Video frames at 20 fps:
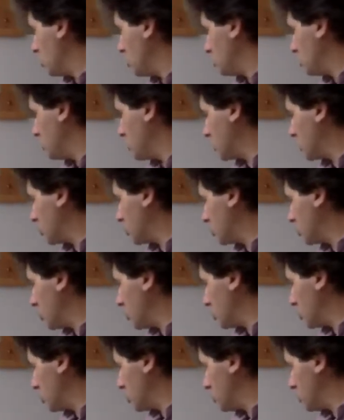to be
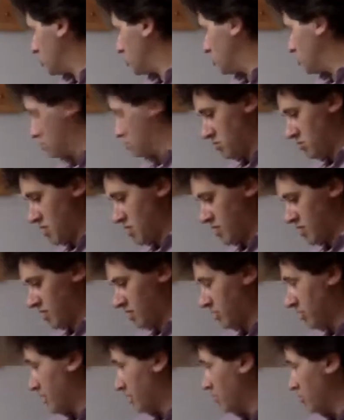consistent, and I
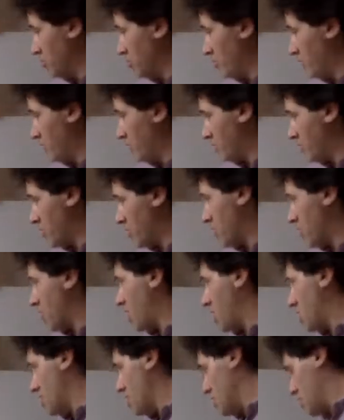labeled the player
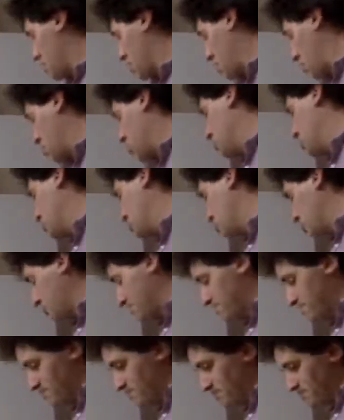A in
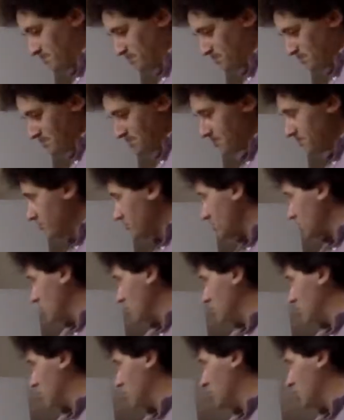orange.
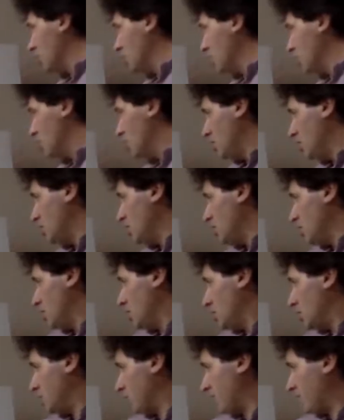Okay,
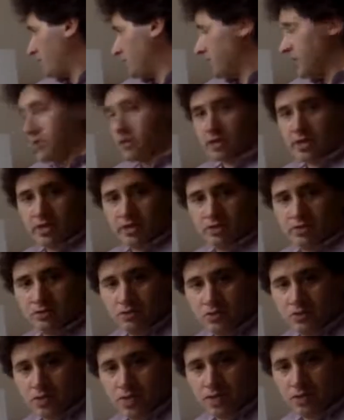if player A
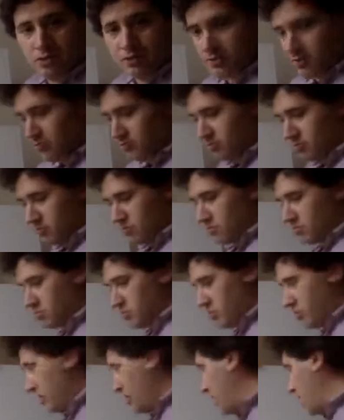goes south,
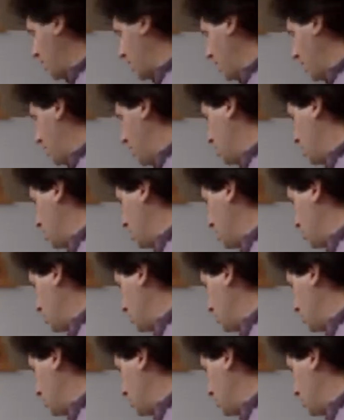then